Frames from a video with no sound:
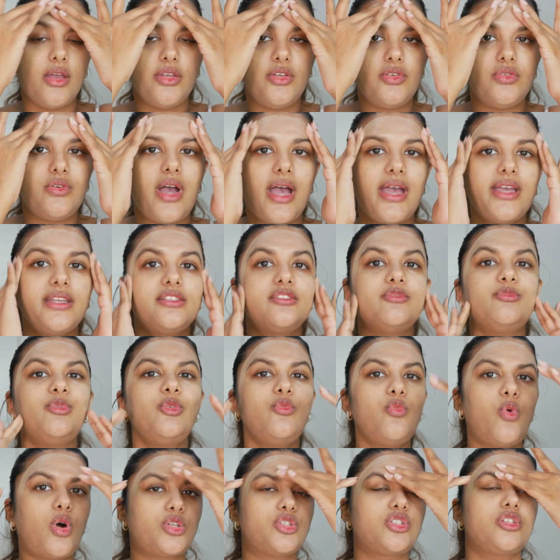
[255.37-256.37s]
you guys have
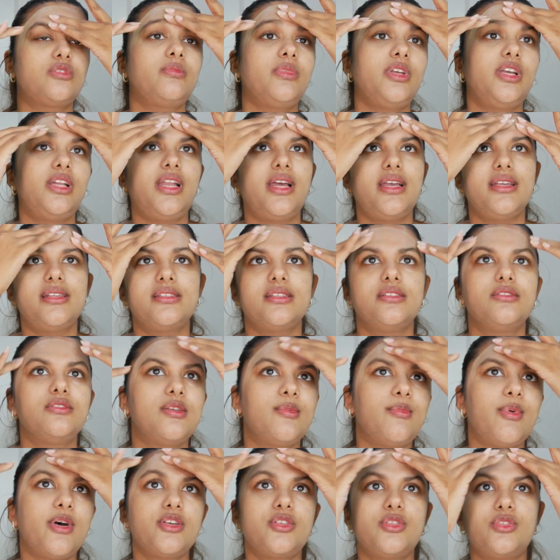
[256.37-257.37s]
been watching me like since
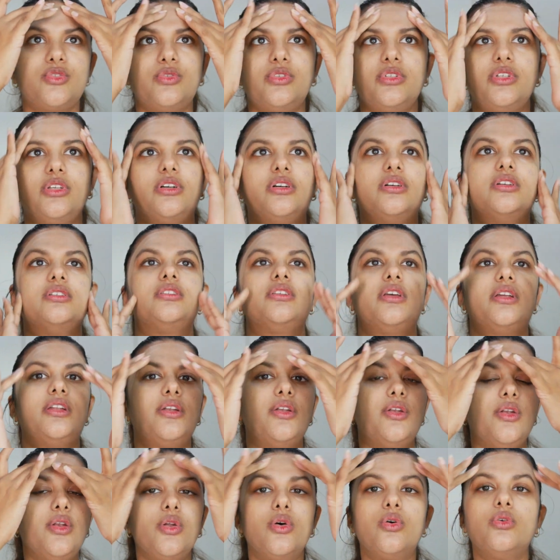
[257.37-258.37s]
the past 2 years
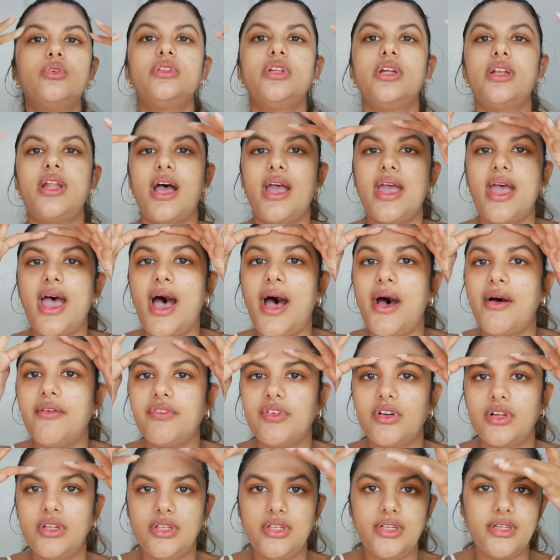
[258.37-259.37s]
and know that I
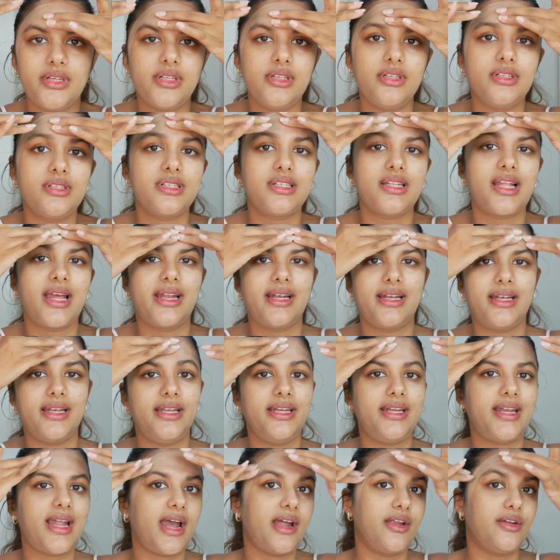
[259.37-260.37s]
have a little
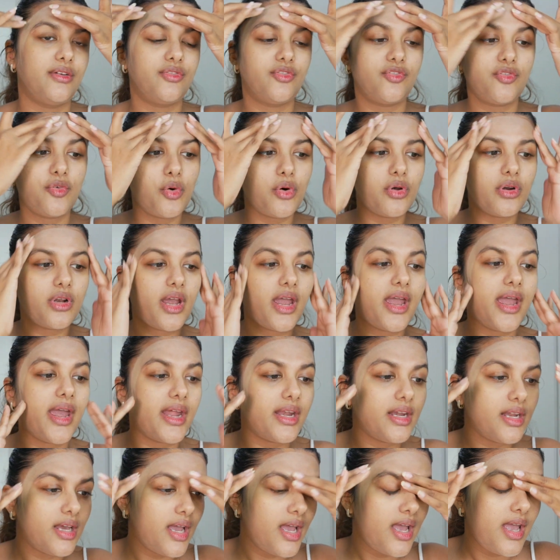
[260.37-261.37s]
slightly tanned
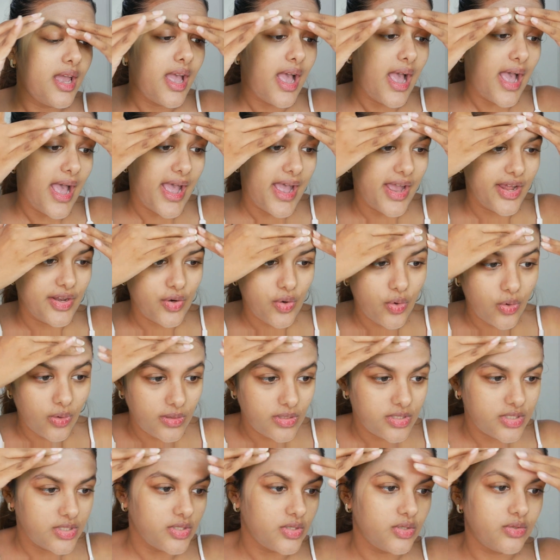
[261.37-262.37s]
forehead, and
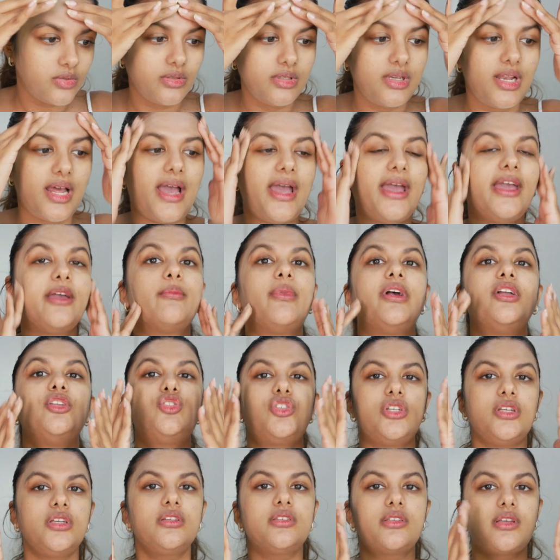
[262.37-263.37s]
also like my
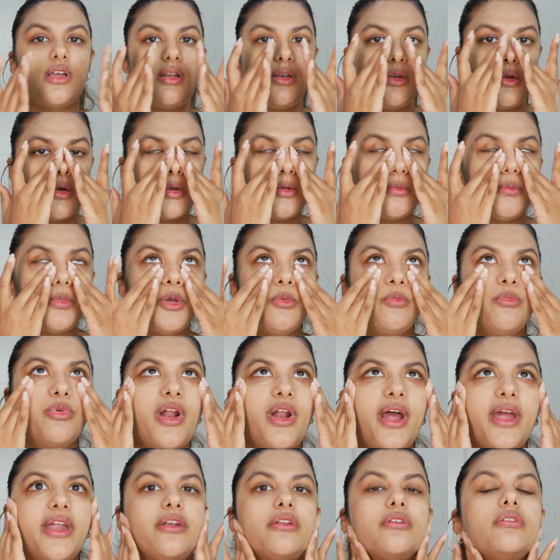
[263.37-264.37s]
cheeks are a little bit
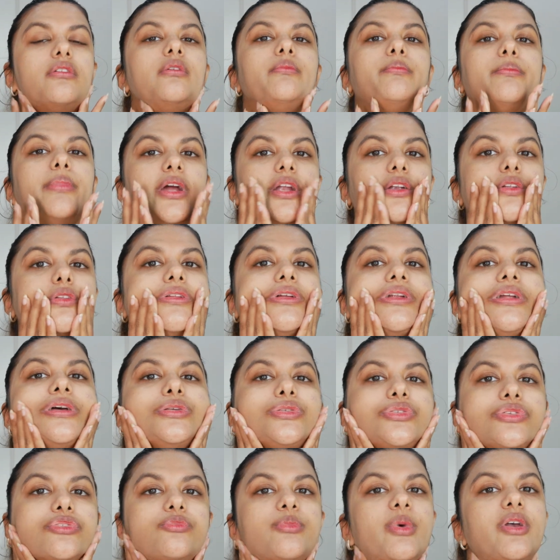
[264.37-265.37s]
brighter compared to the
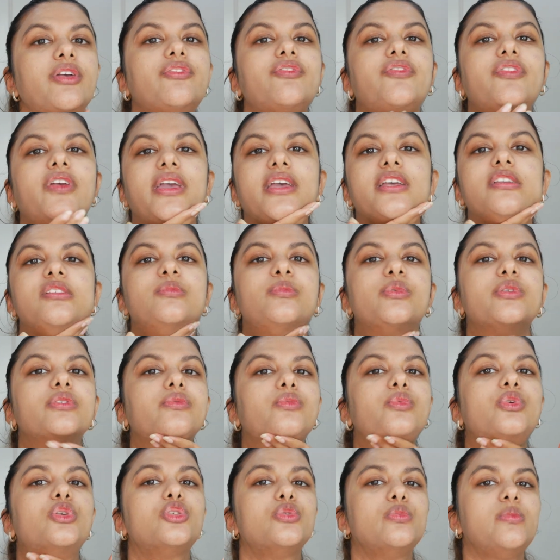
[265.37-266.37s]
rest of my face,
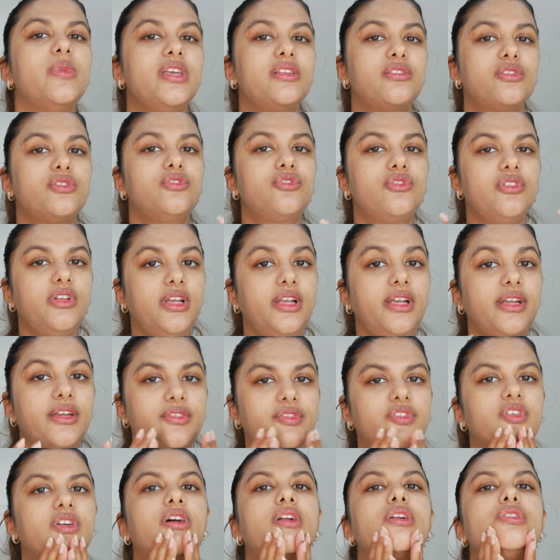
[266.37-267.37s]
which makes it really
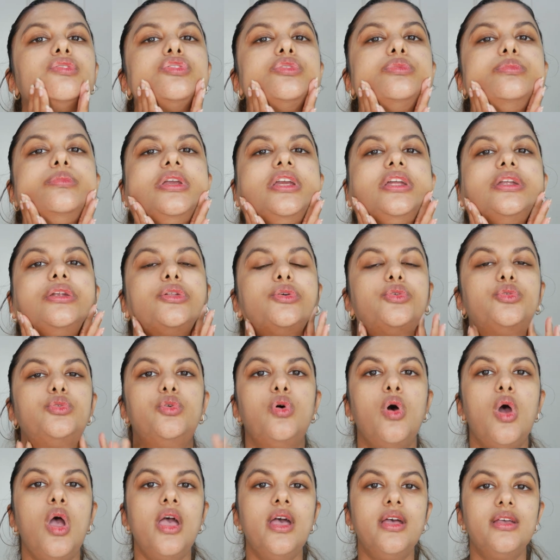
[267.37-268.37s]
difficult for me
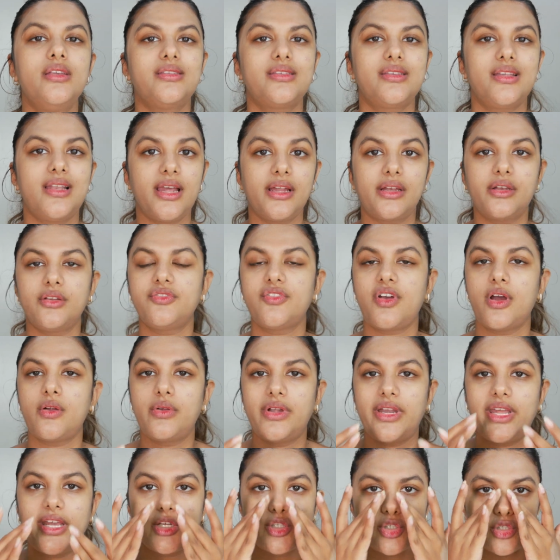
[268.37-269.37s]
to select a
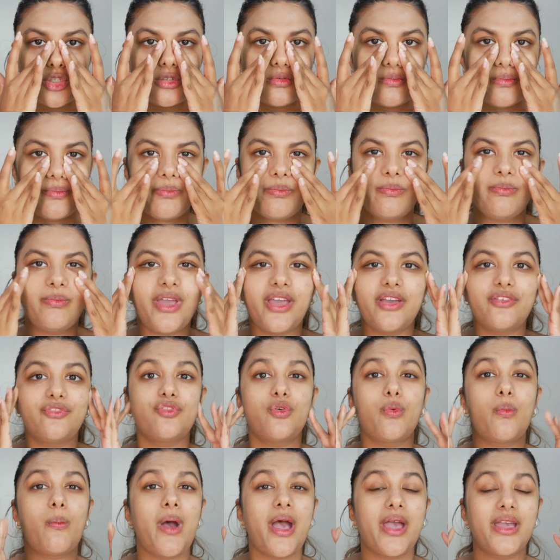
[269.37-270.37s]
foundation
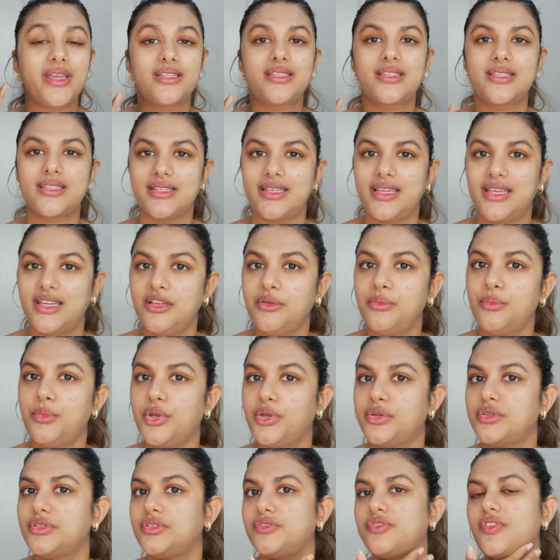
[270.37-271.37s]
for my skin,
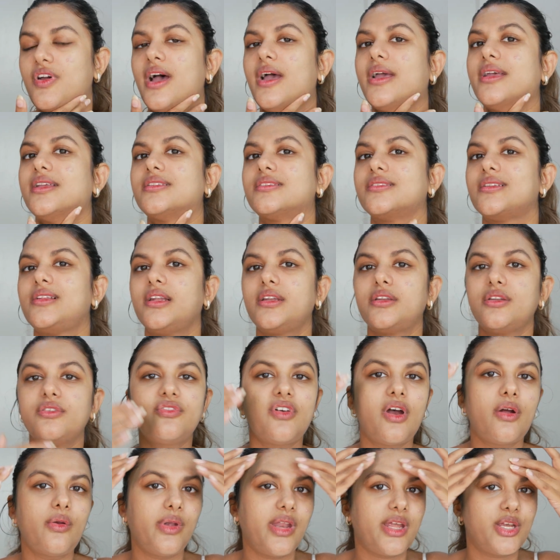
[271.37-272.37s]
because if I select a
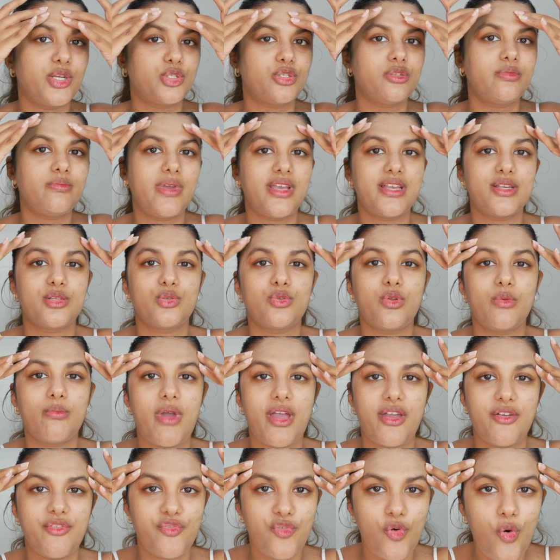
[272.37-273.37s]
foundation based on
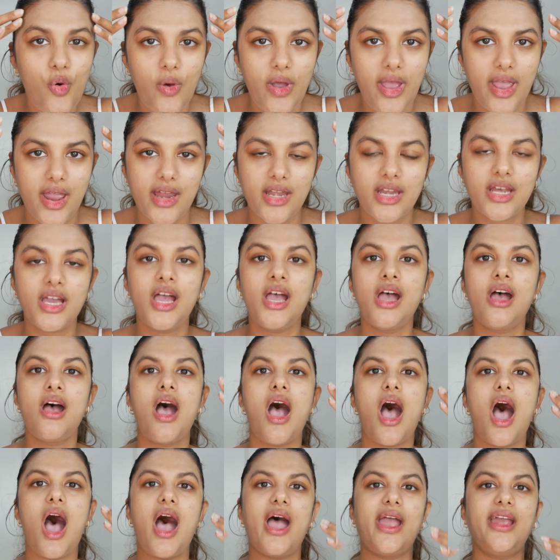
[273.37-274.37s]
my forehead,
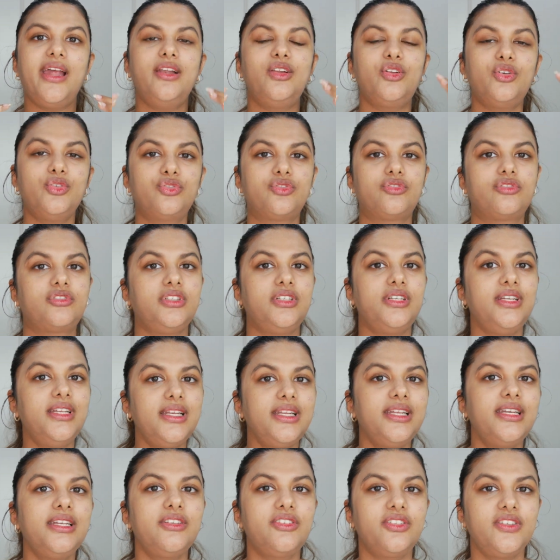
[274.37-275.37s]
I look
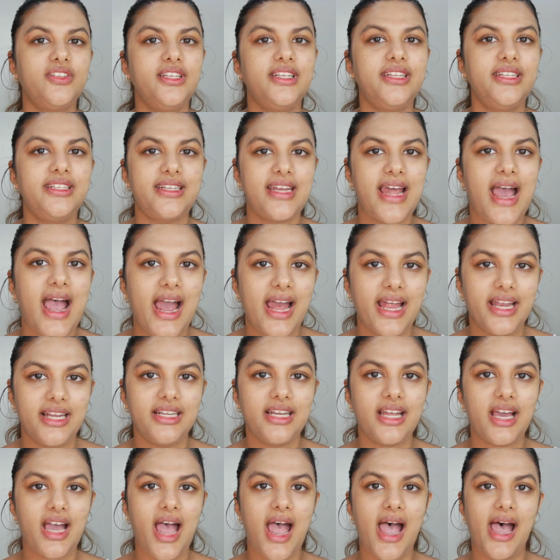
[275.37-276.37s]
really
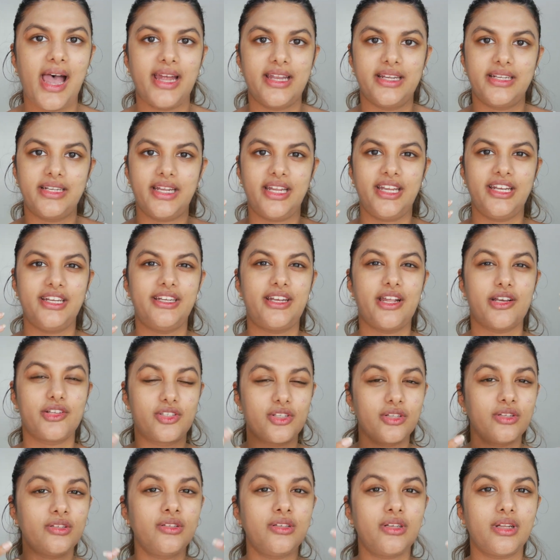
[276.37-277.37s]
tanned, and it
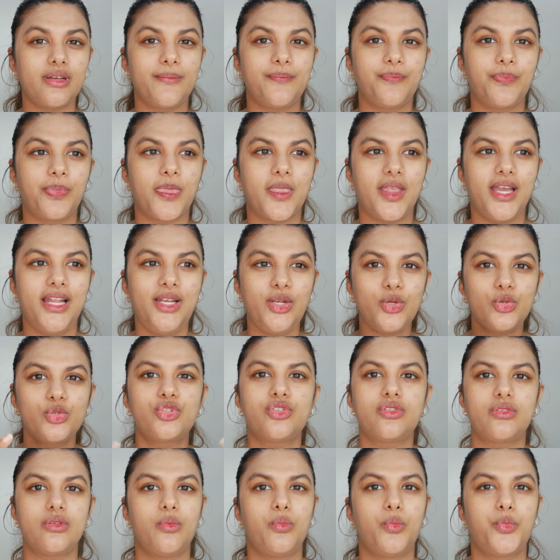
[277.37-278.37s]

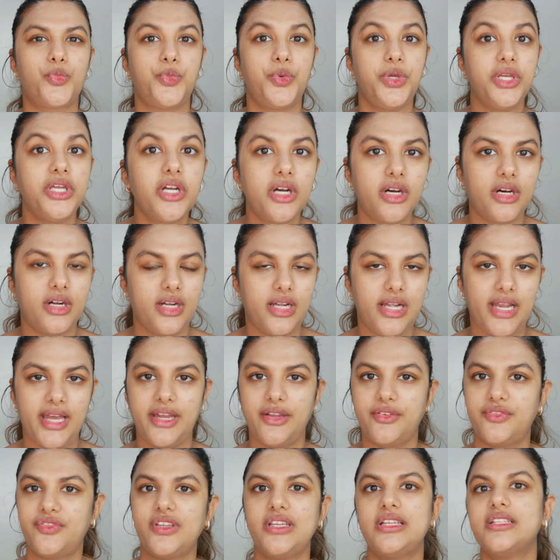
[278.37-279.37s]
looks weird.
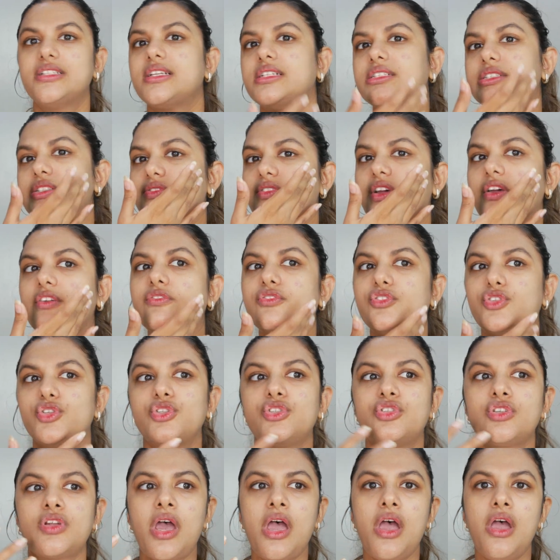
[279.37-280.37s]
Like it feels as if I've
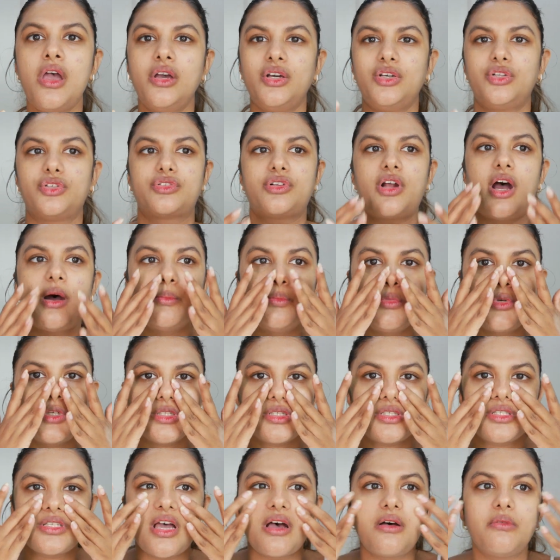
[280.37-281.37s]
just
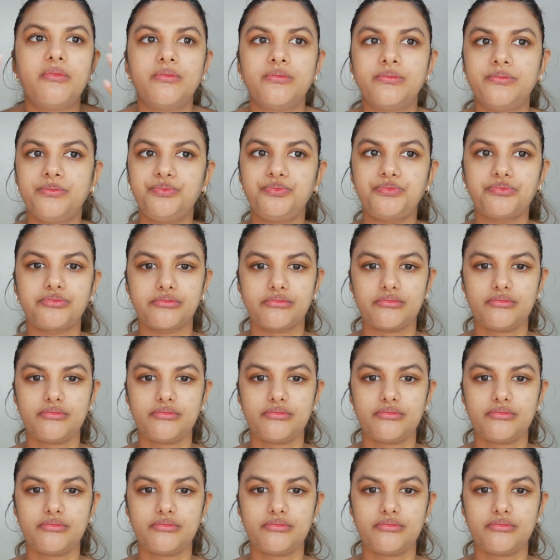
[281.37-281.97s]
rubbed some,